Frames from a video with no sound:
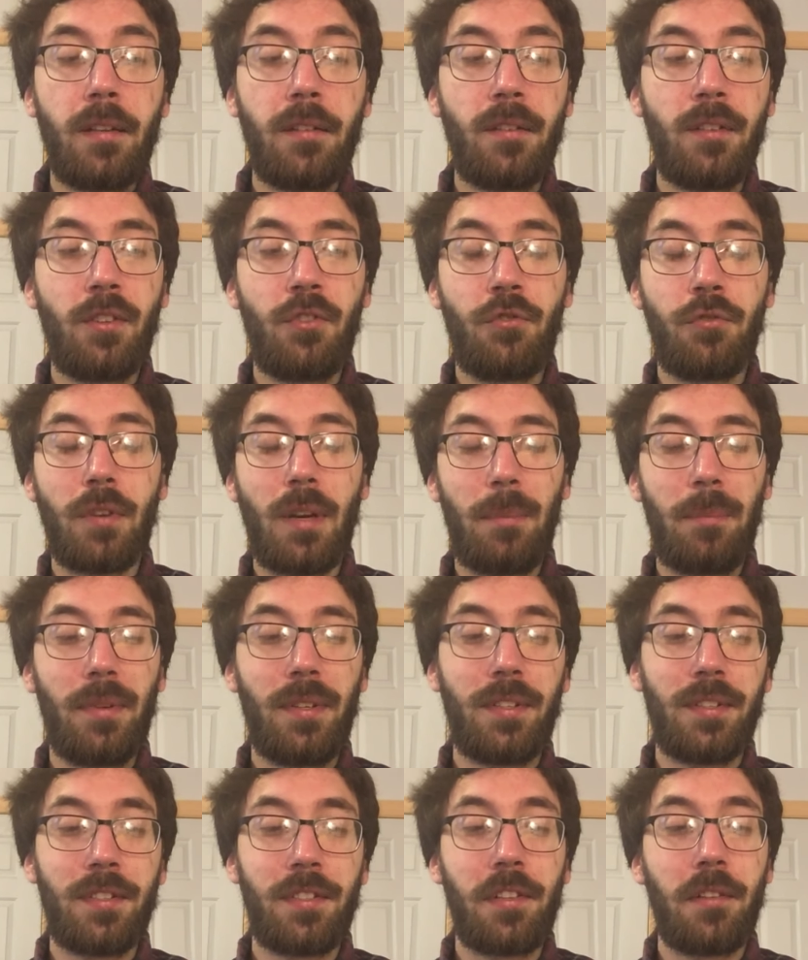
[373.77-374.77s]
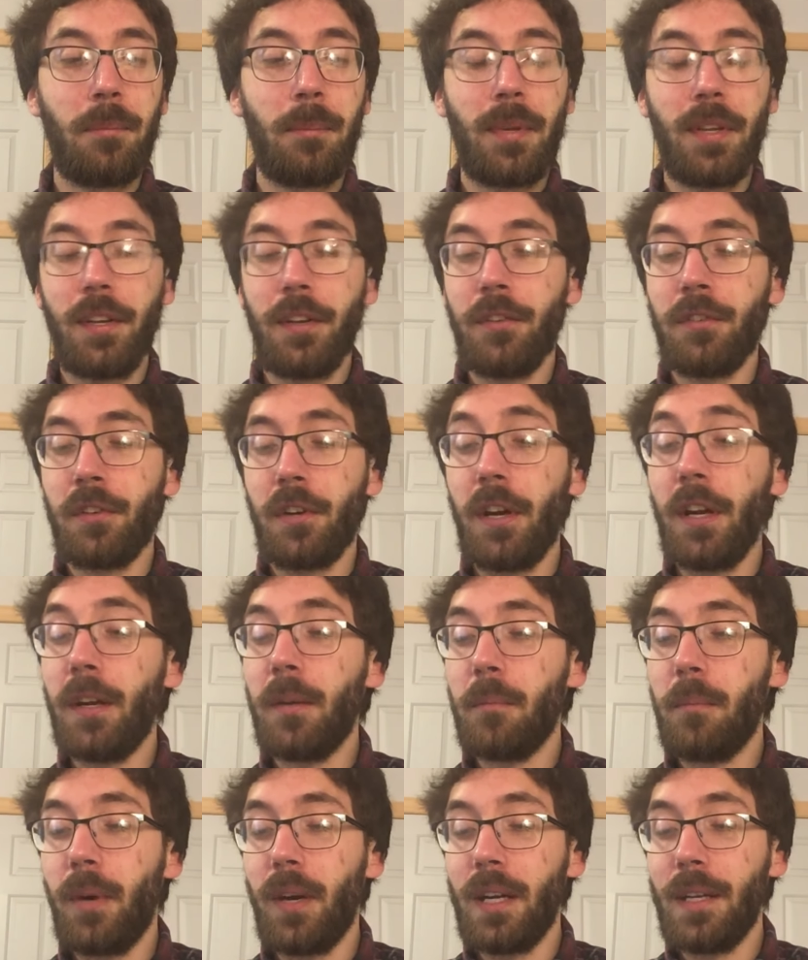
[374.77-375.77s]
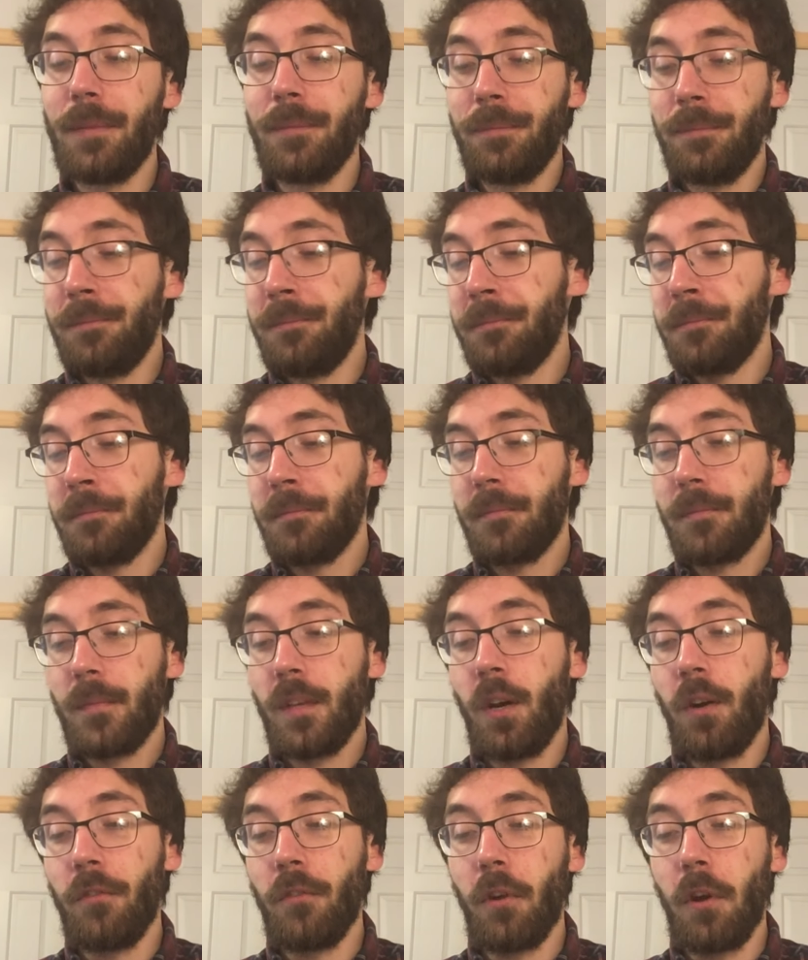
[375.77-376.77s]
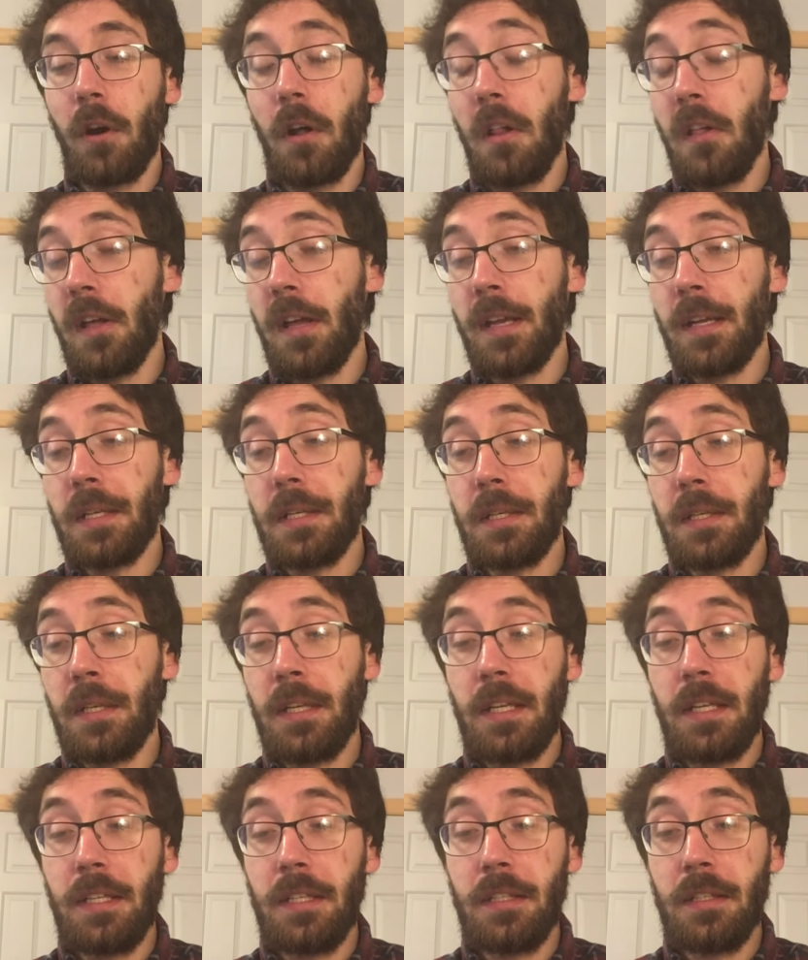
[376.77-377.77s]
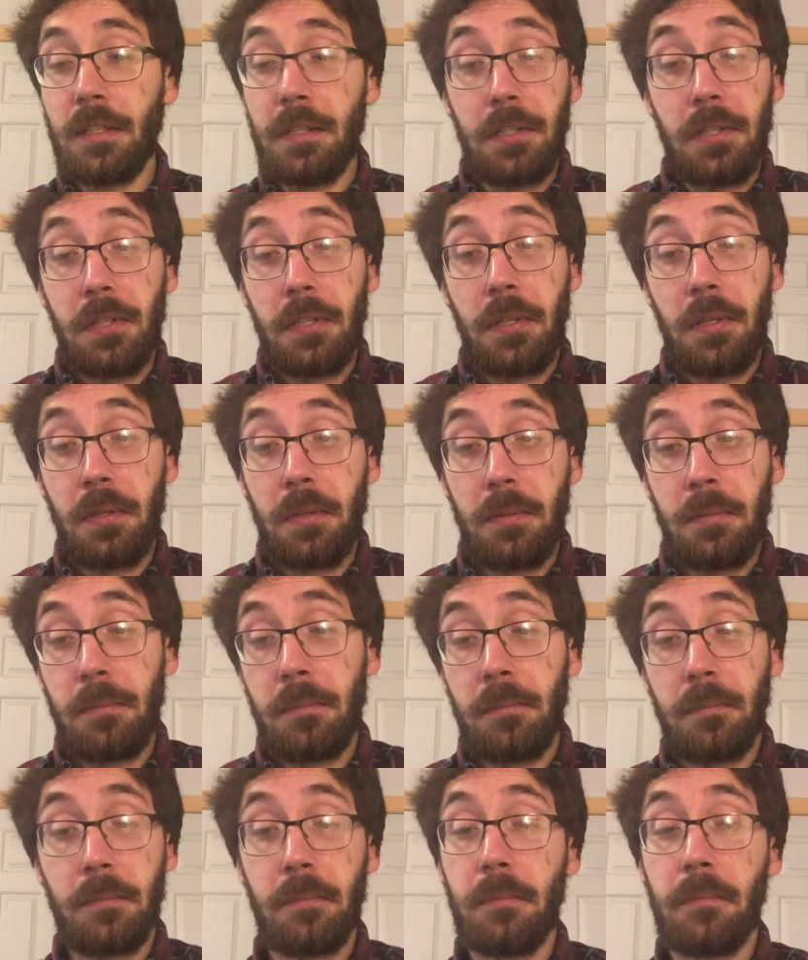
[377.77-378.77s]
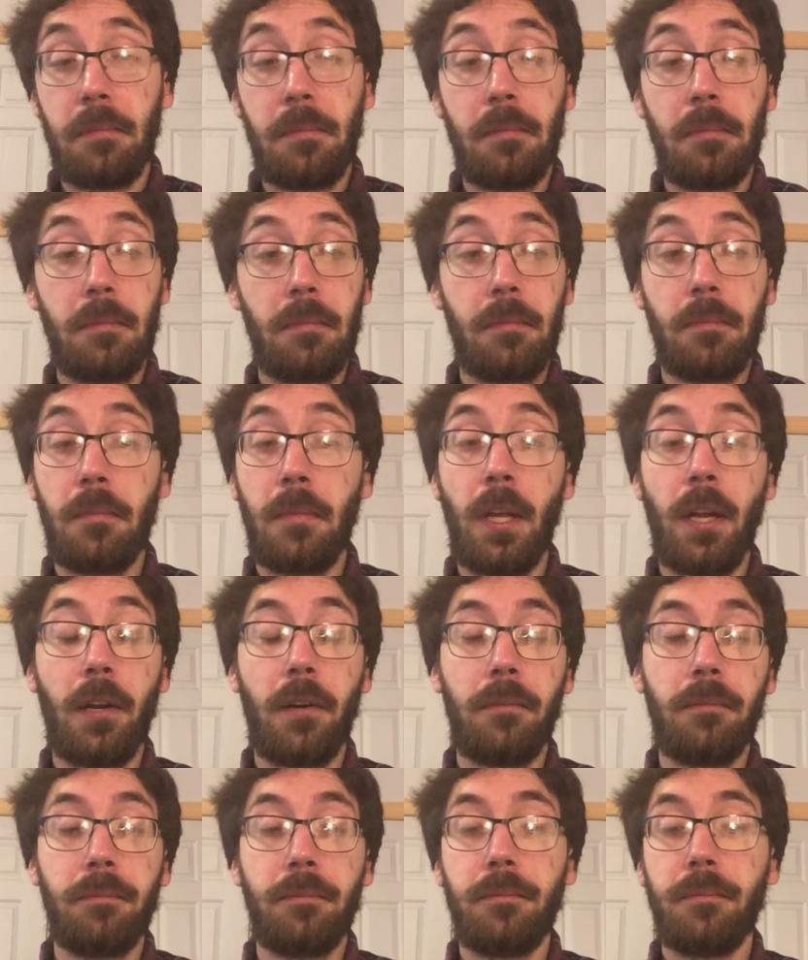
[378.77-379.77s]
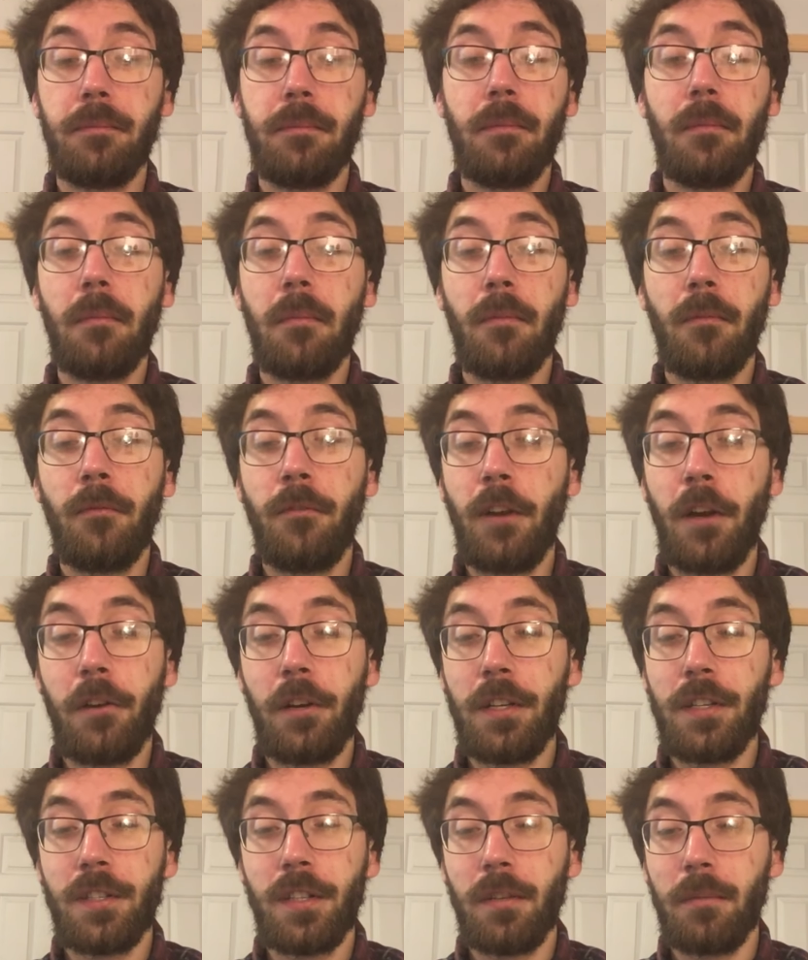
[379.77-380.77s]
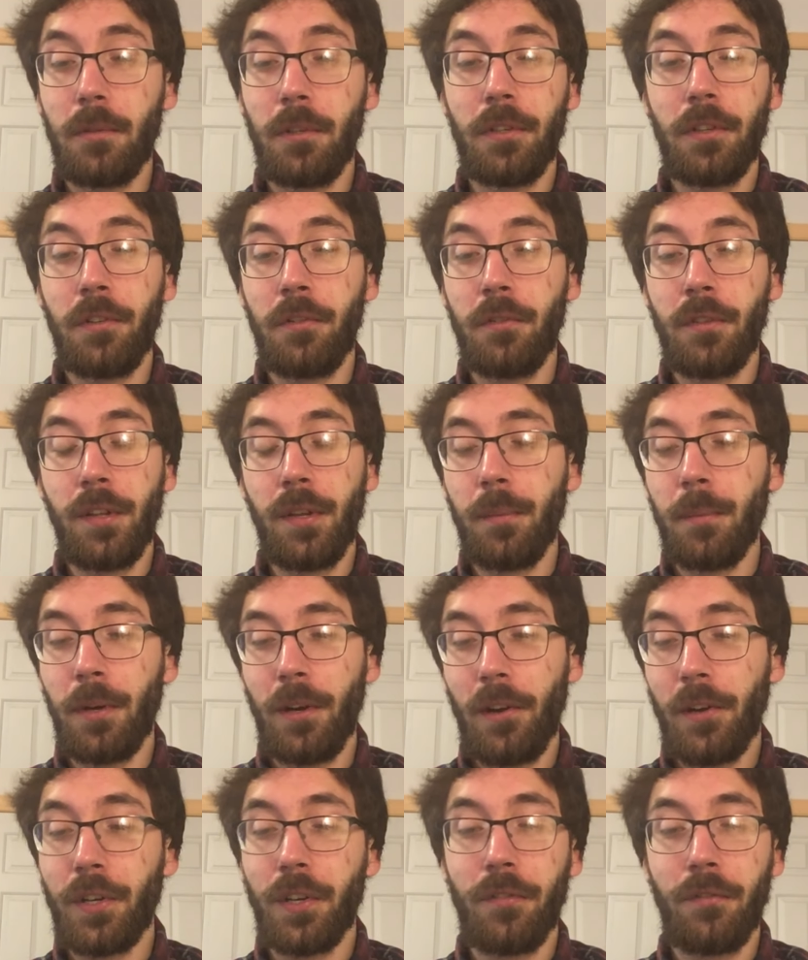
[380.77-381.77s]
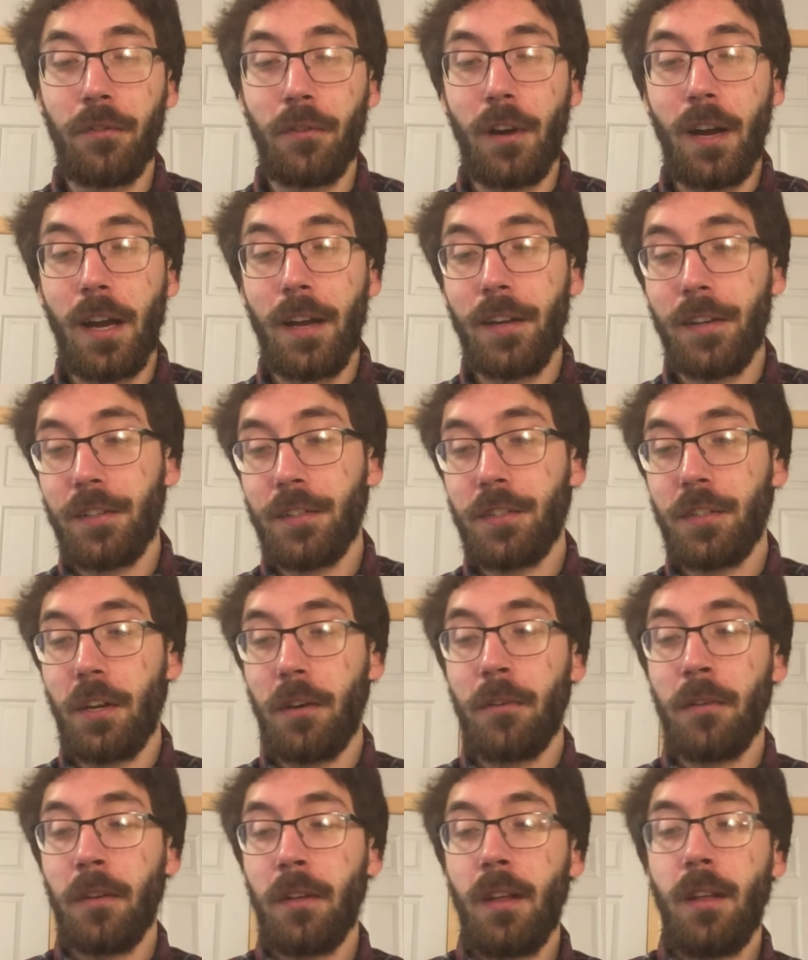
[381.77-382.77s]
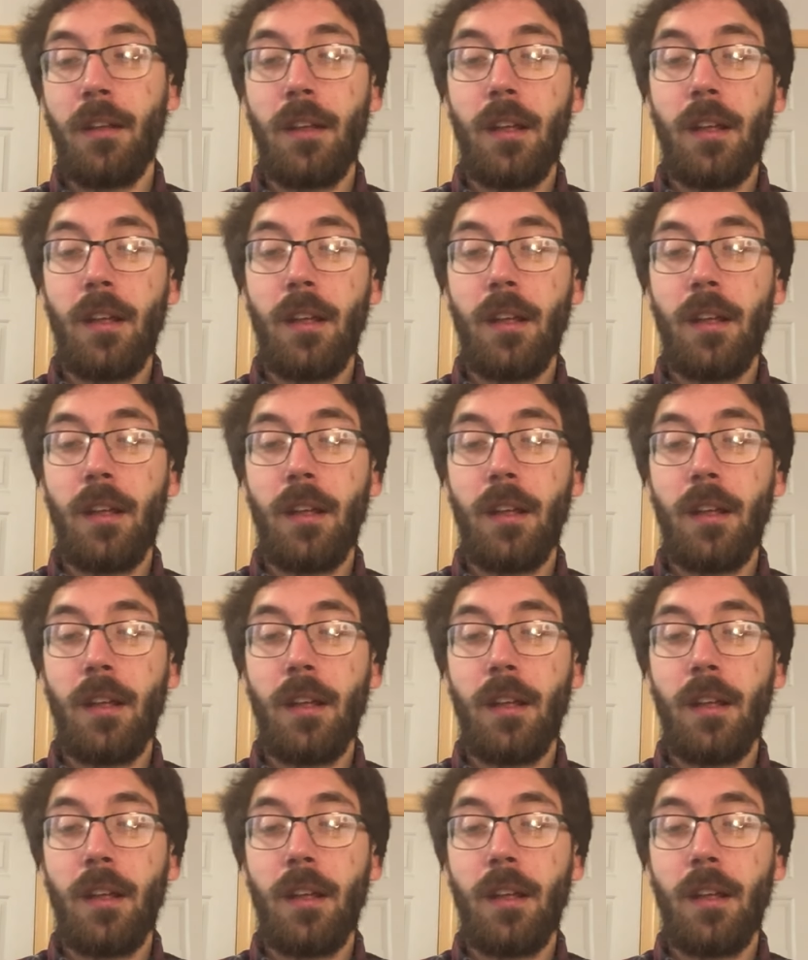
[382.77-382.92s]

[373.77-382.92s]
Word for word: the drip is a bit annoying, but overall, it is, you know, very similar to the American variety. So,